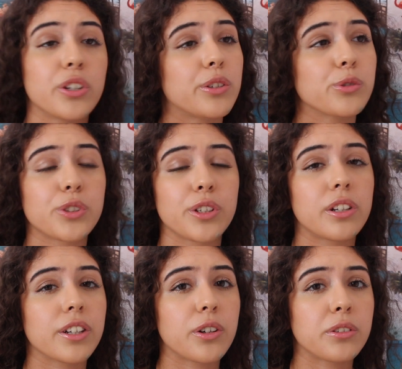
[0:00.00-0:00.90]
can also
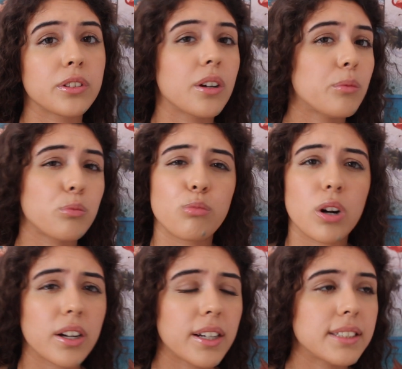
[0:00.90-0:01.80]
look on
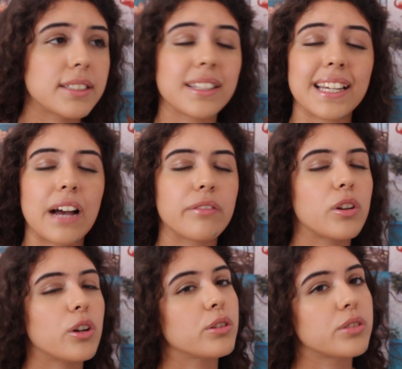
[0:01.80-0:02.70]
Word, they have
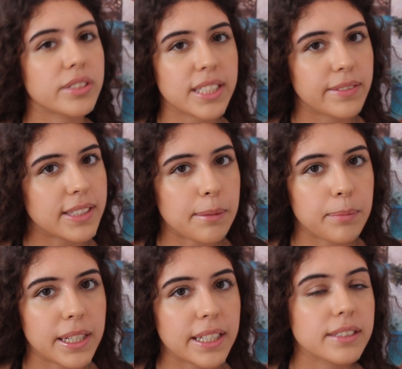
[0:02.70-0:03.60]
loads of CV
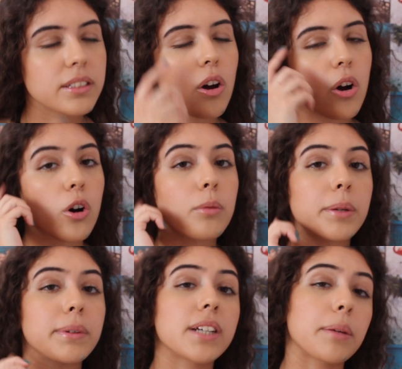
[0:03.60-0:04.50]
templates, or
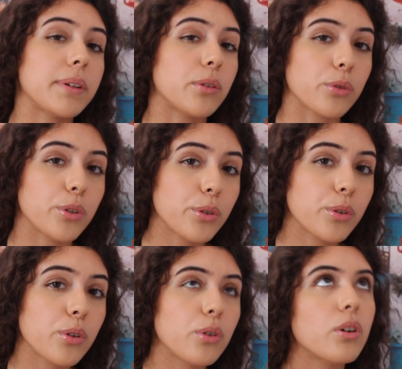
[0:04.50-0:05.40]
maybe type in on
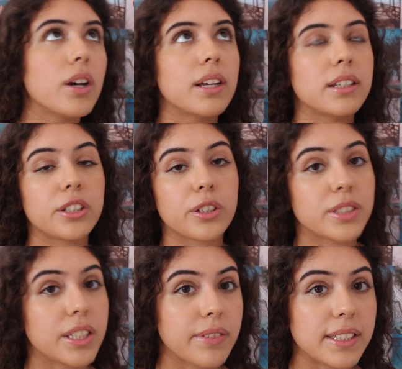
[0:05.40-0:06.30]
Google,
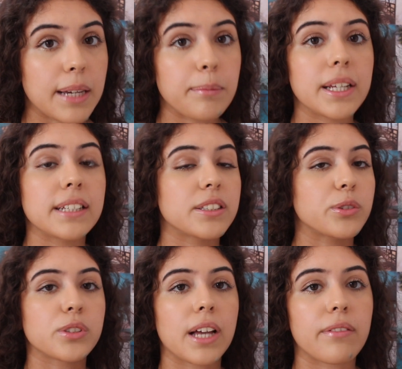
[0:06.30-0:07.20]
CV templates. They
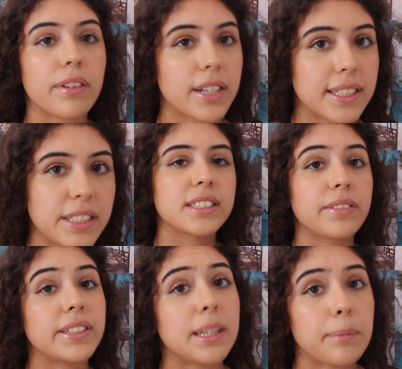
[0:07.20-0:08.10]
also have very nice
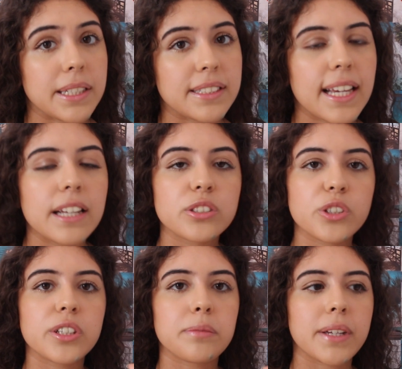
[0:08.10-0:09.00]
CV templates there, so
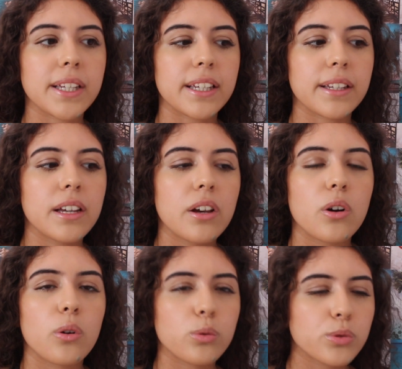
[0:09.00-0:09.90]
you can make it
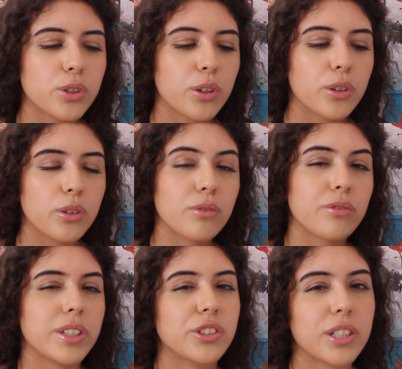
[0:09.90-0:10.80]
also
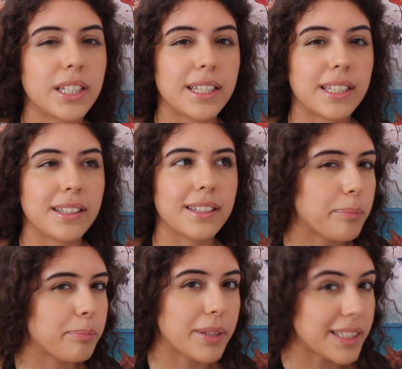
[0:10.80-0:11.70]
visually
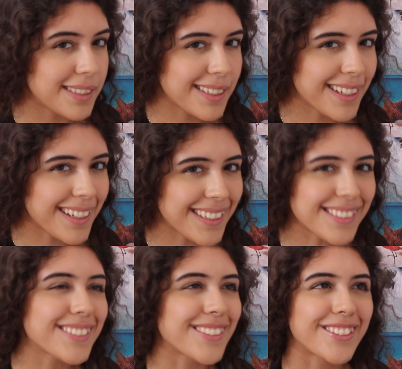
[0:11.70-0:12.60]
pleasing, I
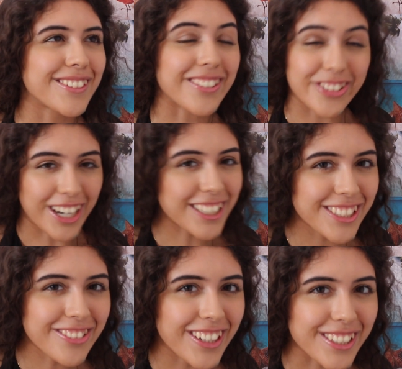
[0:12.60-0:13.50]
guess, or
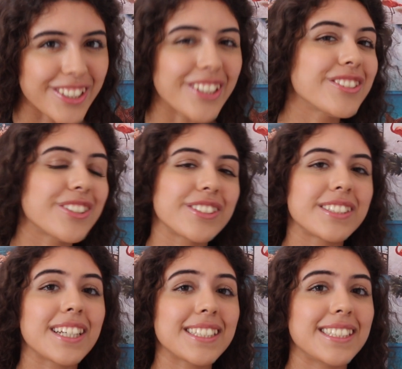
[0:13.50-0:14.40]
attractive, I don't know, so it's
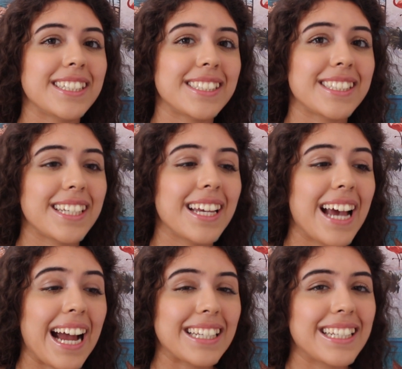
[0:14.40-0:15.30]
nice and easy
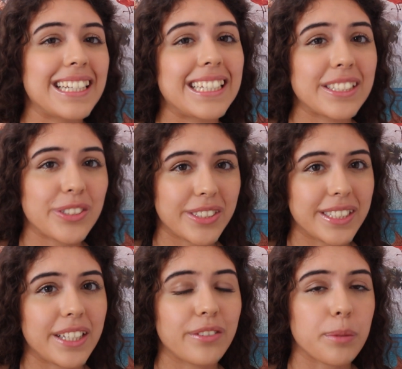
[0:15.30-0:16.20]
and clear to
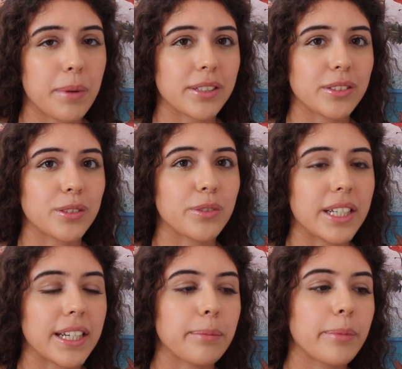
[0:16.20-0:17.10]
see for the person who's
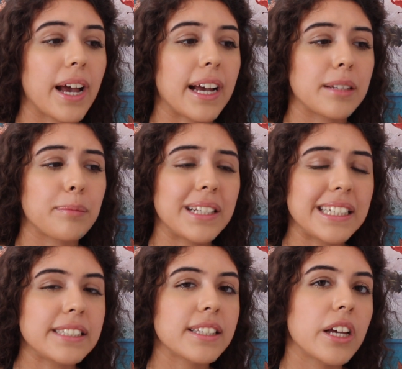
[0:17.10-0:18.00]
reading it. And
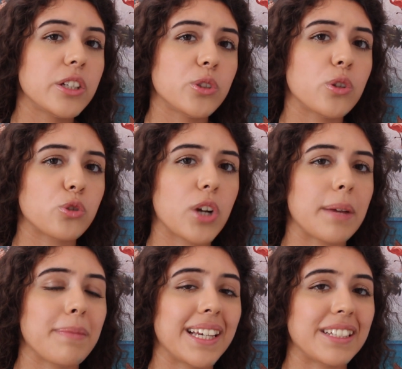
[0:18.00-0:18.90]
please do not try
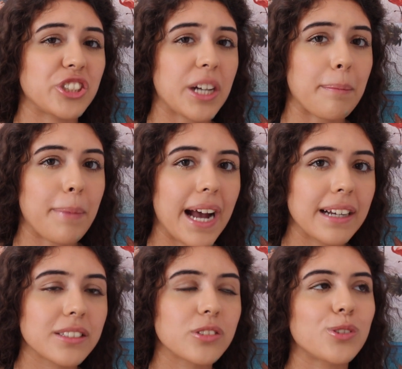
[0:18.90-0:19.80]
and make it
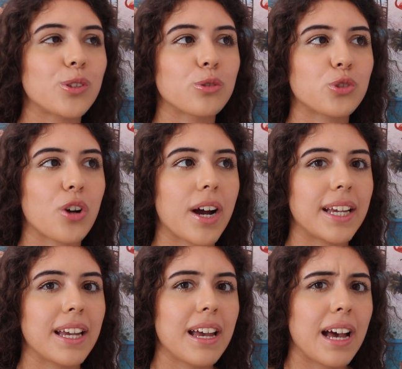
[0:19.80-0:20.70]
jam-packed. Do not
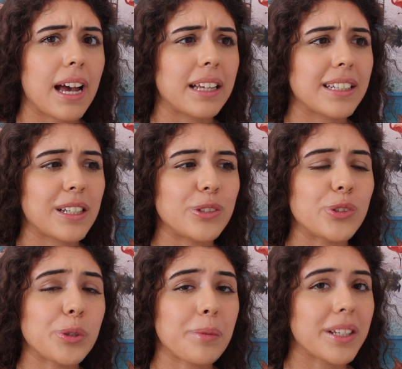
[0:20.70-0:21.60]
try and include
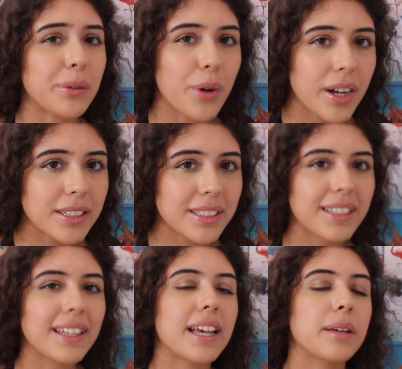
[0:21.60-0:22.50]
too many words
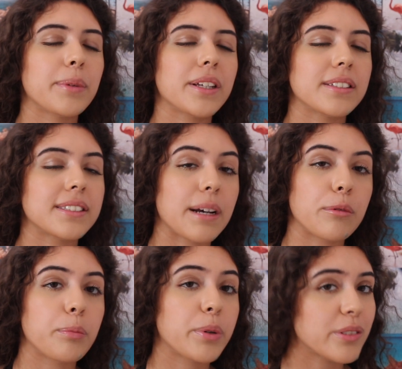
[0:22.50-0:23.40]
in there, because that
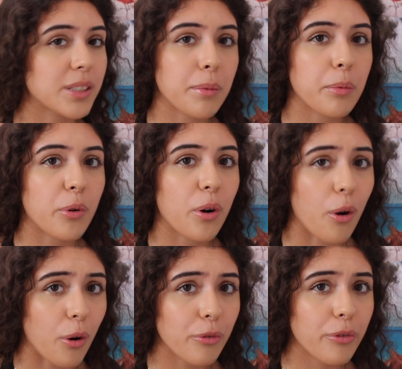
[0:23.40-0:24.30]
will put someone
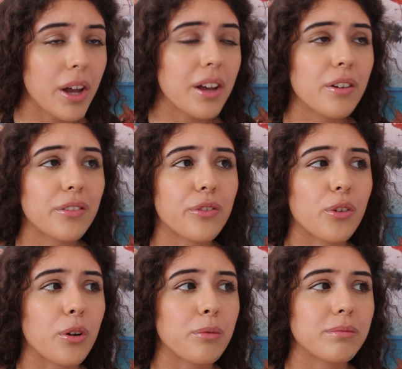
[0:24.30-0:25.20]
off
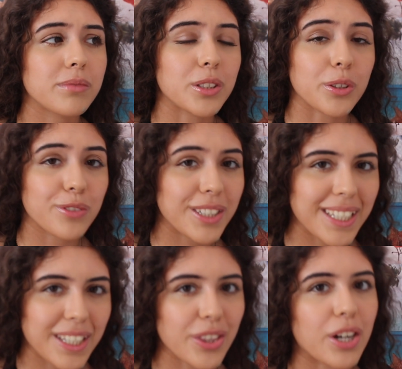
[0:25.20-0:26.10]
from reading
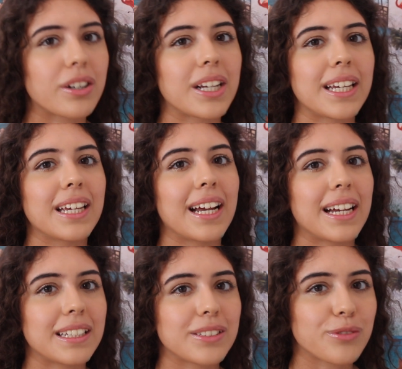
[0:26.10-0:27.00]
it thoroughly
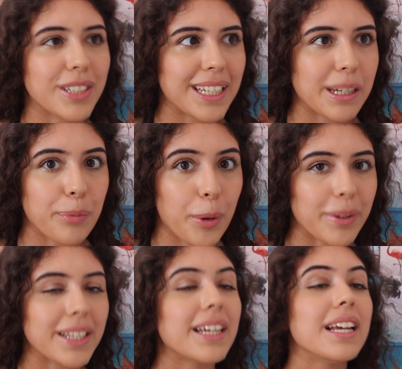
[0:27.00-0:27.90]
and reading it
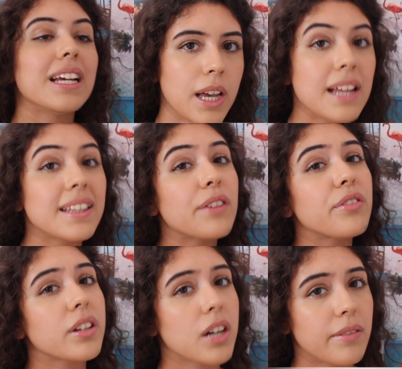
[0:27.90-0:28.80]
properly. Now for
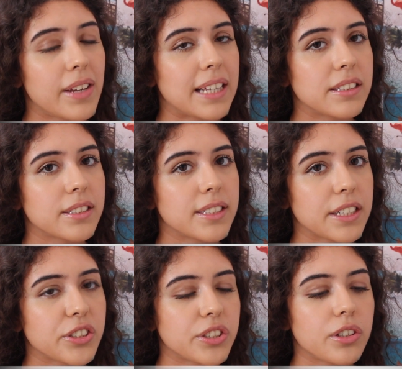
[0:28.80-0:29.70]
the cover letter
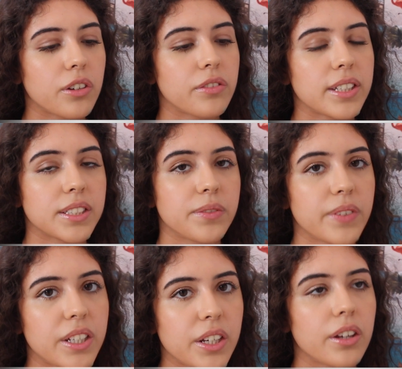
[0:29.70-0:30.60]
section of this
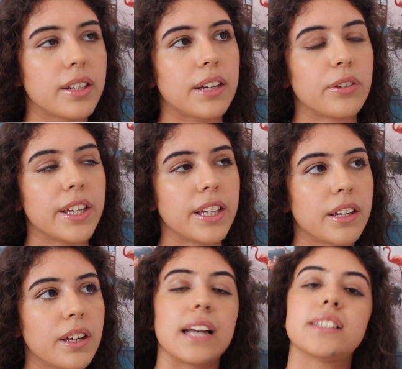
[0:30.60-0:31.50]
video. Now
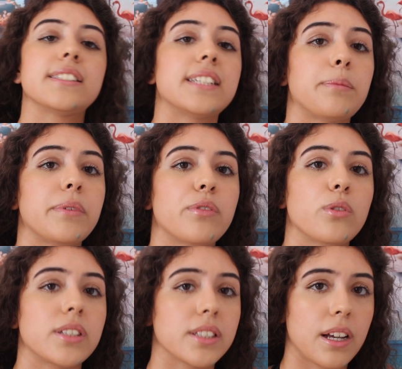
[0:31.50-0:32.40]
here, as I said before,
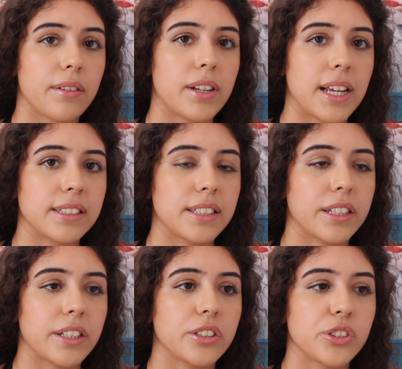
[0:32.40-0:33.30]
this cover
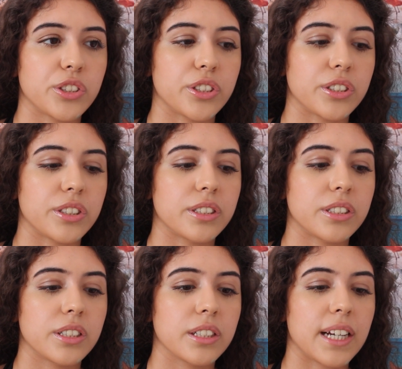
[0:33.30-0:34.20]
letter should
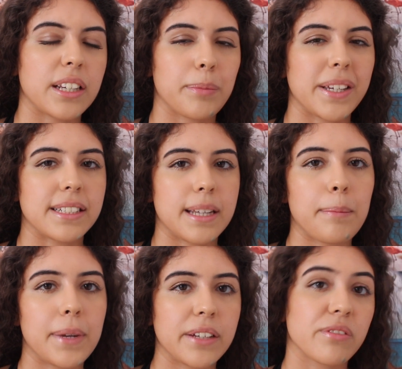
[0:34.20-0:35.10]
kind of be a
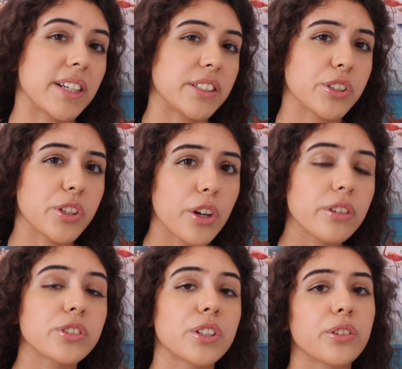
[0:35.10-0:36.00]
template ready to go,
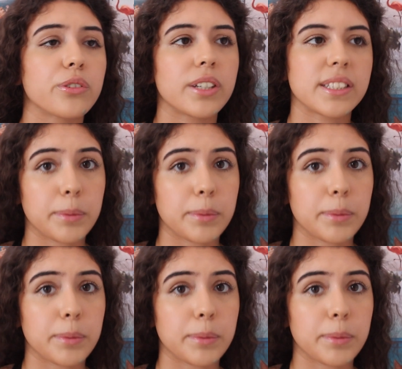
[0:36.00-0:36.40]
so it